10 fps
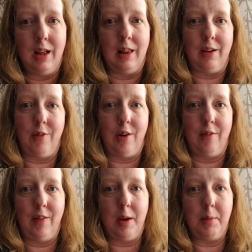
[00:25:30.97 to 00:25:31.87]
like for a
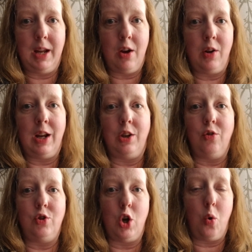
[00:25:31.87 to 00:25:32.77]
family outing, and
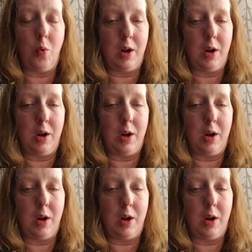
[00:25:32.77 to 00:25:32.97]
you don't